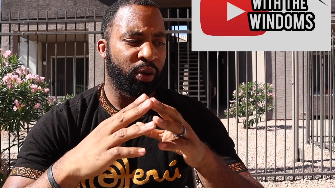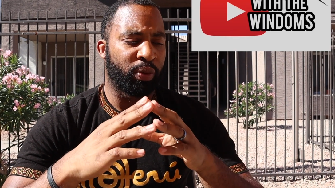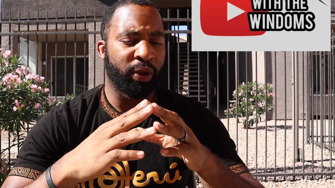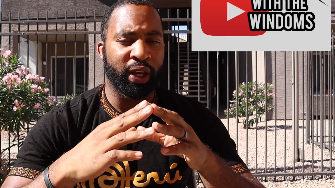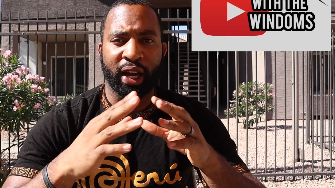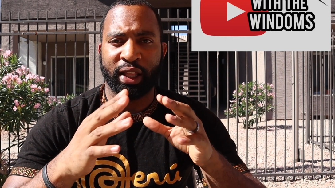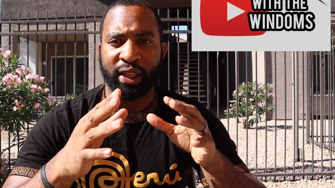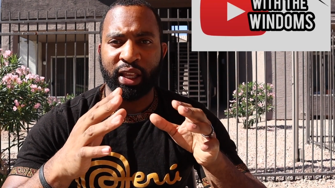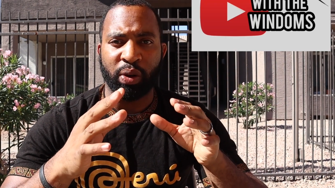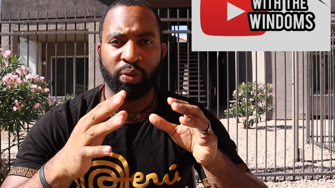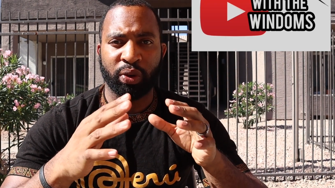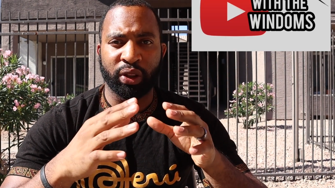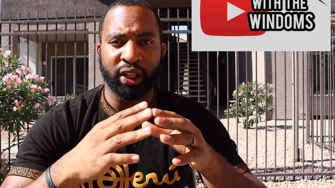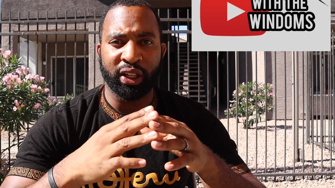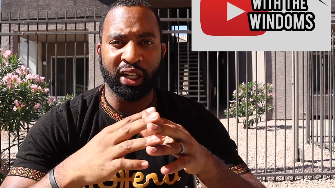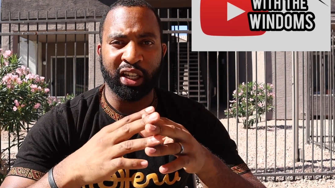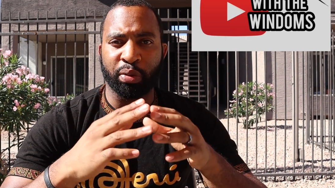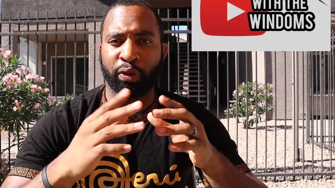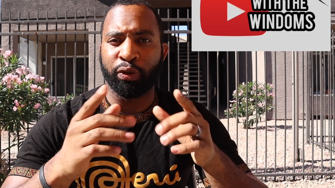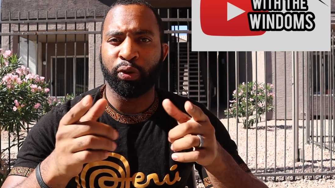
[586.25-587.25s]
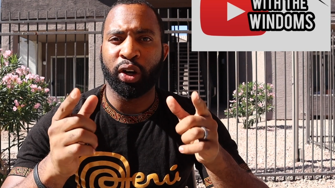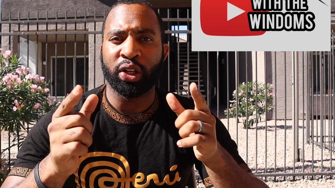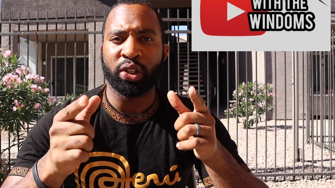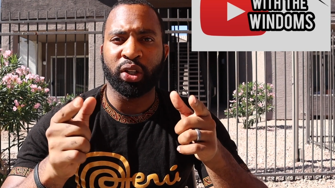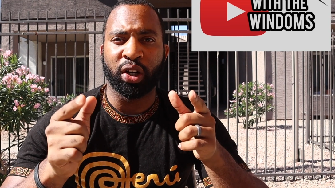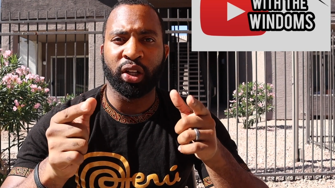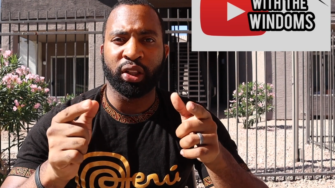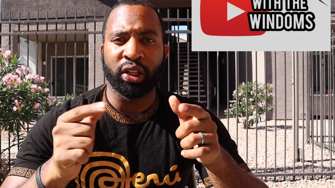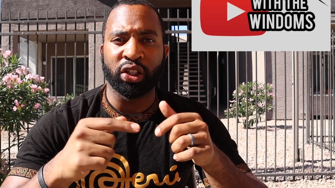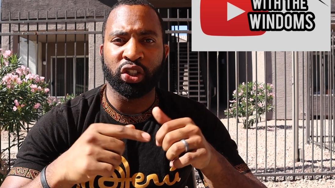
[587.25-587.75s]
We had that one then. That's before I
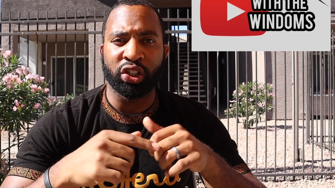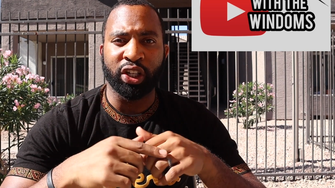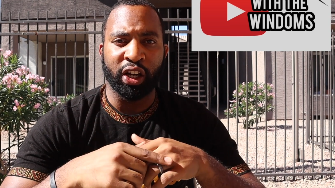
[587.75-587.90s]
started this